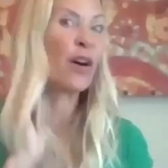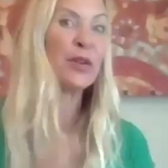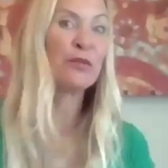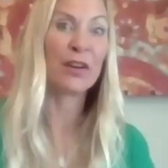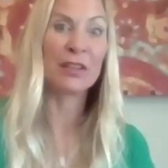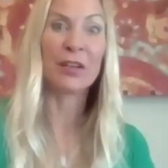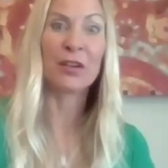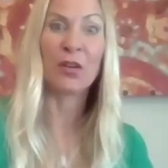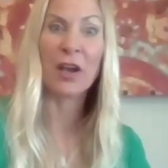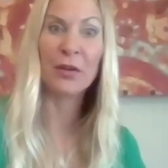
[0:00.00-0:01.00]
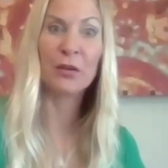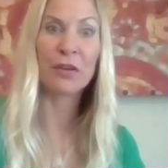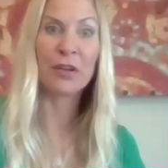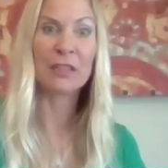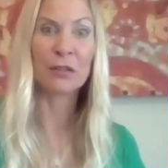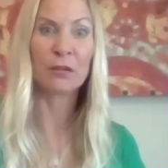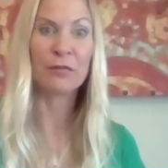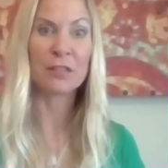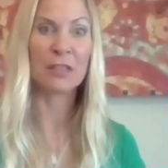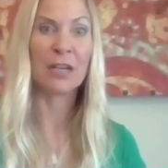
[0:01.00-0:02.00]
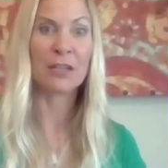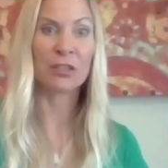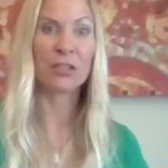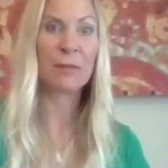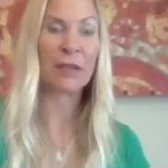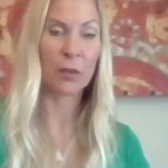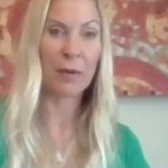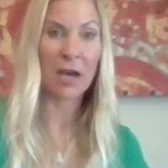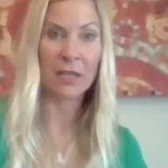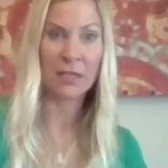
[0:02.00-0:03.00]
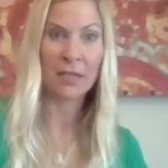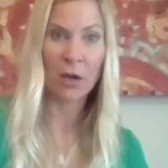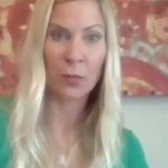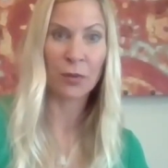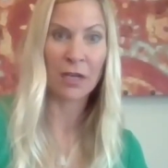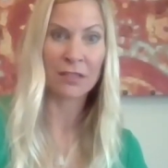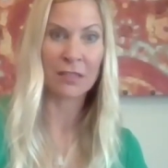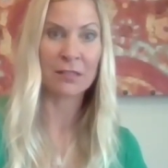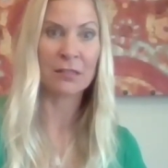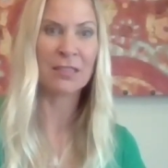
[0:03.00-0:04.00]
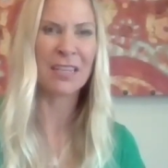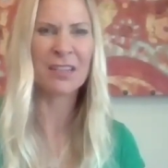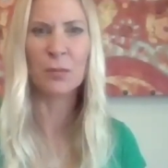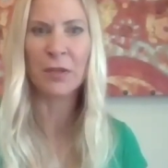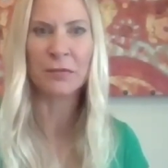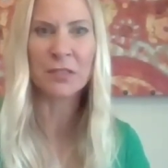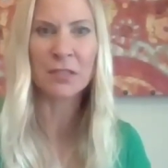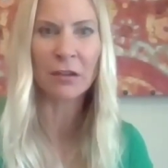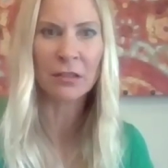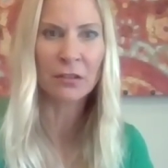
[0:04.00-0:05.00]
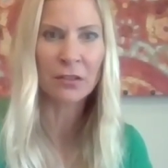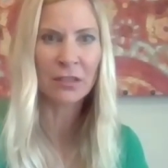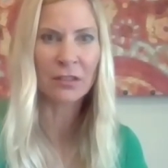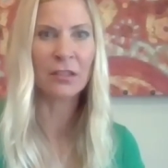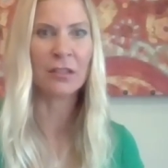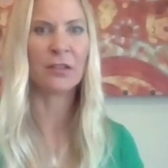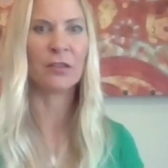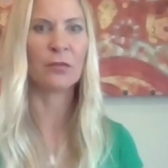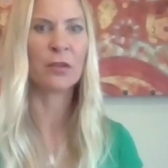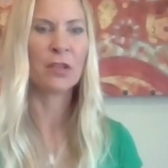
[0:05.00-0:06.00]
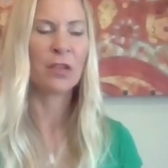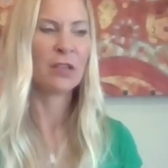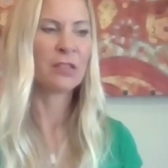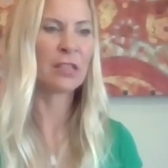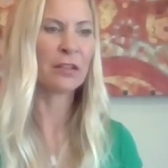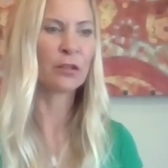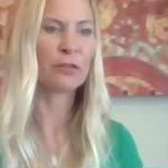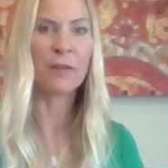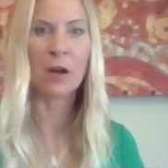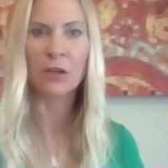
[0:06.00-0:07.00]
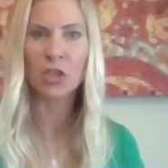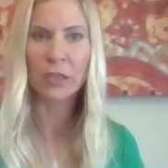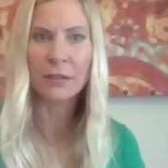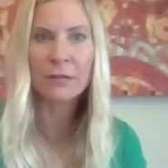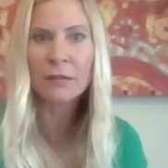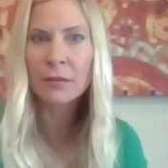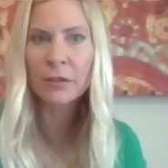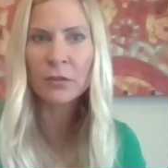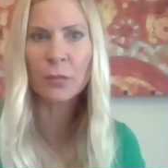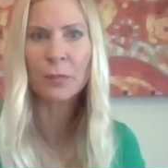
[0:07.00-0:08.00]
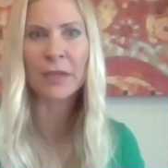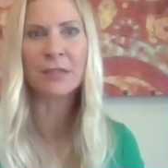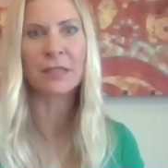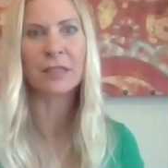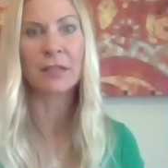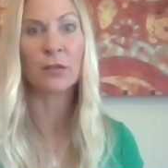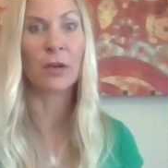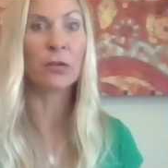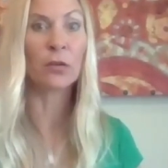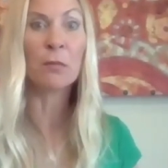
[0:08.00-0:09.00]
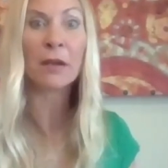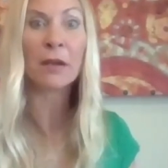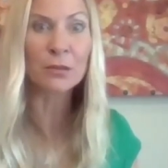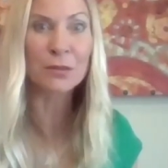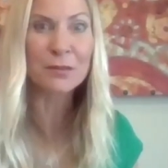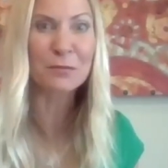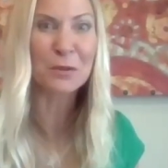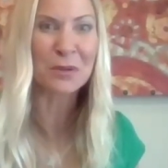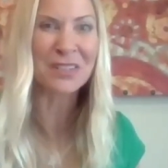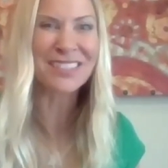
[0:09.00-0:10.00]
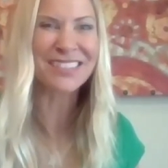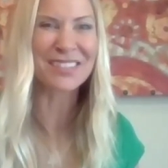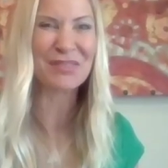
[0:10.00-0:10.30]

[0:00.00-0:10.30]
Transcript: knew very little. I knew very little physiologically about the body and how it processes. I knew a bit of cellular function. You know, I knew the basics. I know the muscles, of course, because